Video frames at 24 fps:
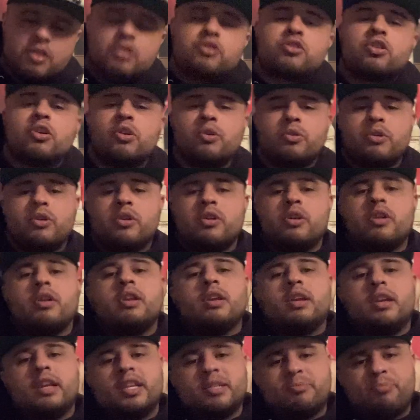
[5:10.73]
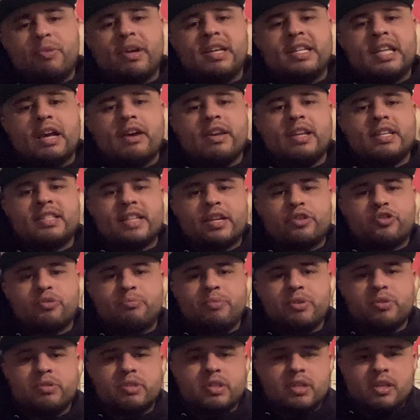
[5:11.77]
So let's break down his
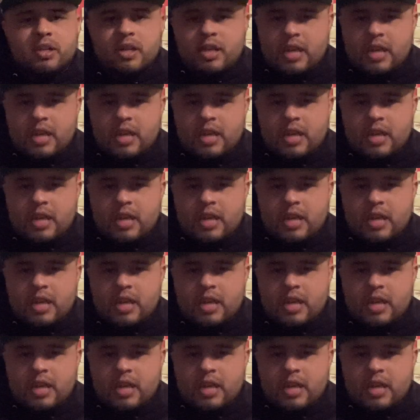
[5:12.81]
attributes.